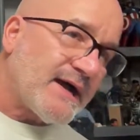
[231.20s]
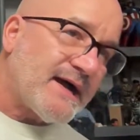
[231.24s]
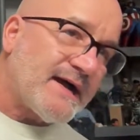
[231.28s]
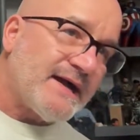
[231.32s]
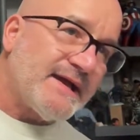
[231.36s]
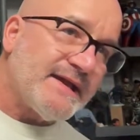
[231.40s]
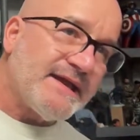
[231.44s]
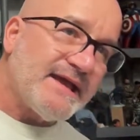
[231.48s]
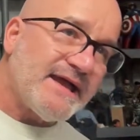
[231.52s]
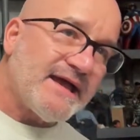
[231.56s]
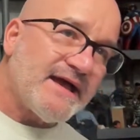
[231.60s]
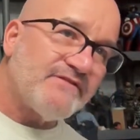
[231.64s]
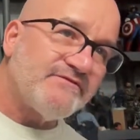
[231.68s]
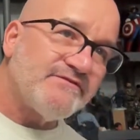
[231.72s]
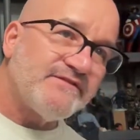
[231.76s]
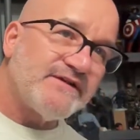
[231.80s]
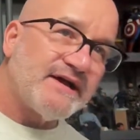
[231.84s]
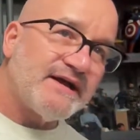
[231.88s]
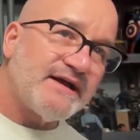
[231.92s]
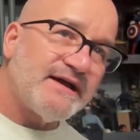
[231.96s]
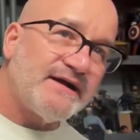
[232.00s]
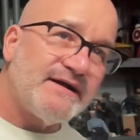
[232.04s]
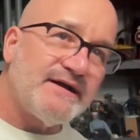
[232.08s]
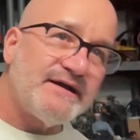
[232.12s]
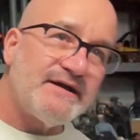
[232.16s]
I have
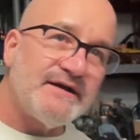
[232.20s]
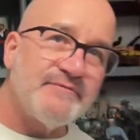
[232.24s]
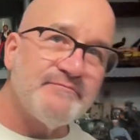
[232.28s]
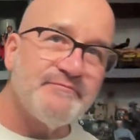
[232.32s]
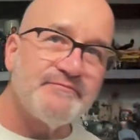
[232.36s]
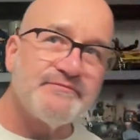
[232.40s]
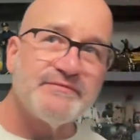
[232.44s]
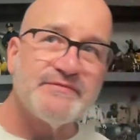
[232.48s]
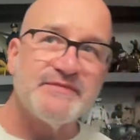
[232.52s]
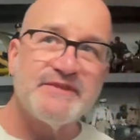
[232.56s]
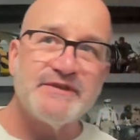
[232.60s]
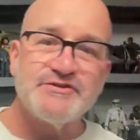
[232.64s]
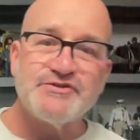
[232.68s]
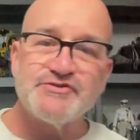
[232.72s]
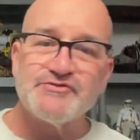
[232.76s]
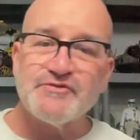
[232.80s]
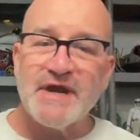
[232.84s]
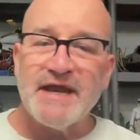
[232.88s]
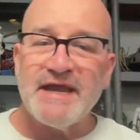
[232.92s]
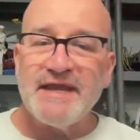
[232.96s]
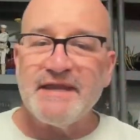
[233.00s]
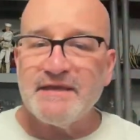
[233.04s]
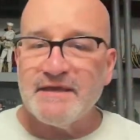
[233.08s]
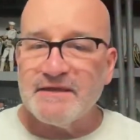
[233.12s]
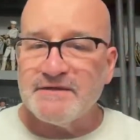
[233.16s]
the
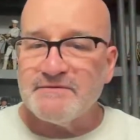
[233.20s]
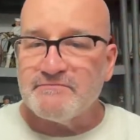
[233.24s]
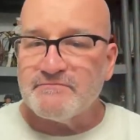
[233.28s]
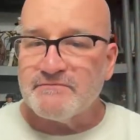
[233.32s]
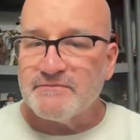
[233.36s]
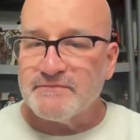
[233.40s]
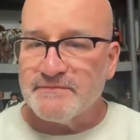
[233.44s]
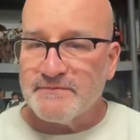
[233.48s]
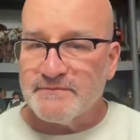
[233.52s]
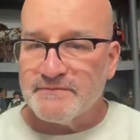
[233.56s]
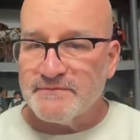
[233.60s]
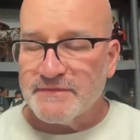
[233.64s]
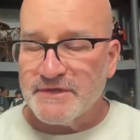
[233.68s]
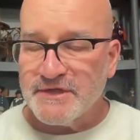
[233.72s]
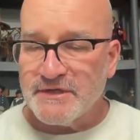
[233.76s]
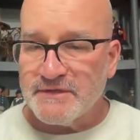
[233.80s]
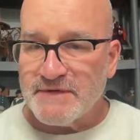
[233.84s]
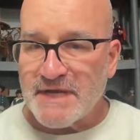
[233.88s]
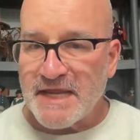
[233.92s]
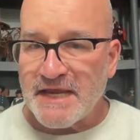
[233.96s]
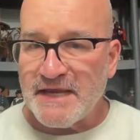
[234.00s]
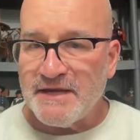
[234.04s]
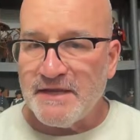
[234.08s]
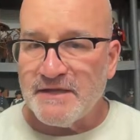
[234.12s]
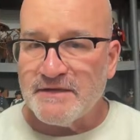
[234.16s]
Dragon
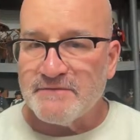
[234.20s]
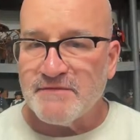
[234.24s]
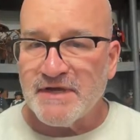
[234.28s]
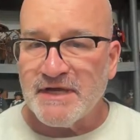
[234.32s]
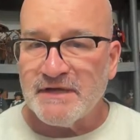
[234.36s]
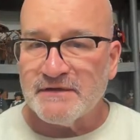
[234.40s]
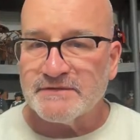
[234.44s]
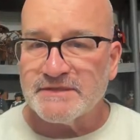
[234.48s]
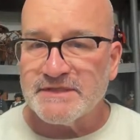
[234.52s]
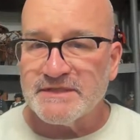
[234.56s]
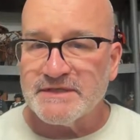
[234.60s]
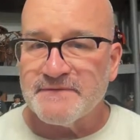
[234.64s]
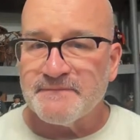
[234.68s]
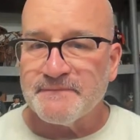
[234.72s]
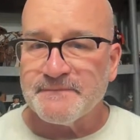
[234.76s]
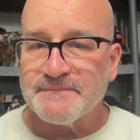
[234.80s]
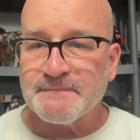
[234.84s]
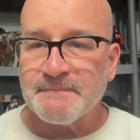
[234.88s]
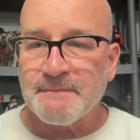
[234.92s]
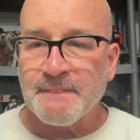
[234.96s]
Canadian Mountie.